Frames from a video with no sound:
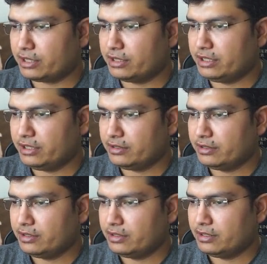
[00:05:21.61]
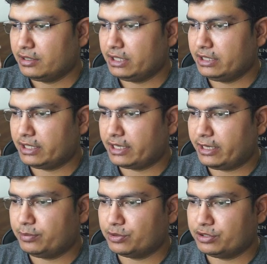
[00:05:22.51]
in their
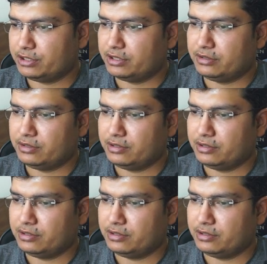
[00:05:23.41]
right position.